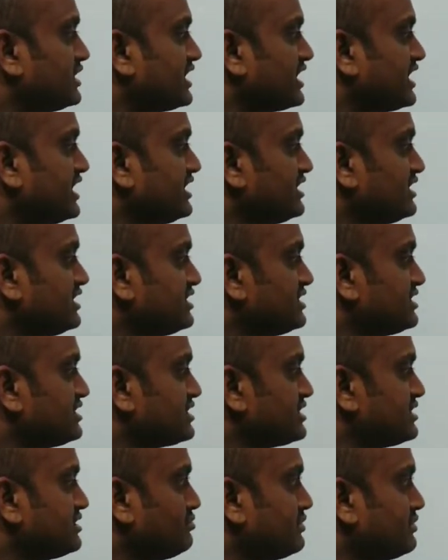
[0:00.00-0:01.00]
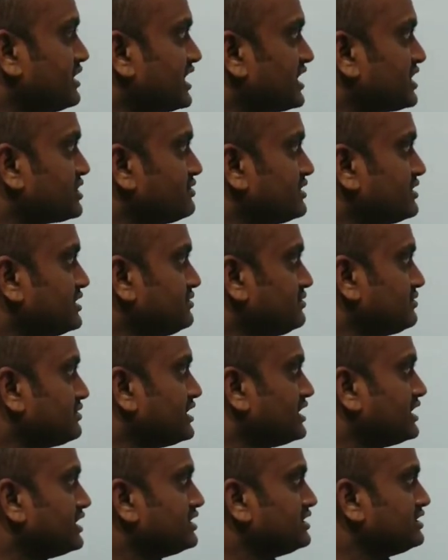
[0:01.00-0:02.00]
Again it is minus
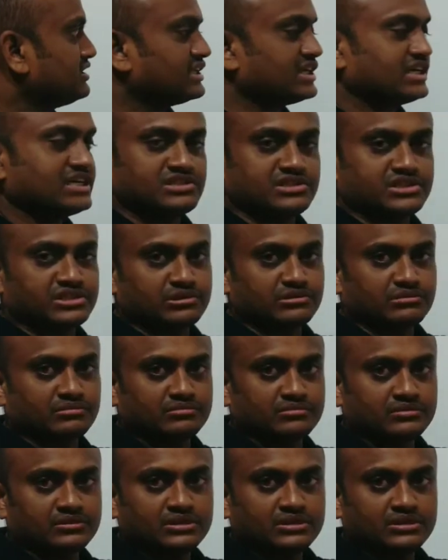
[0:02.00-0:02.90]
1 and then again 0.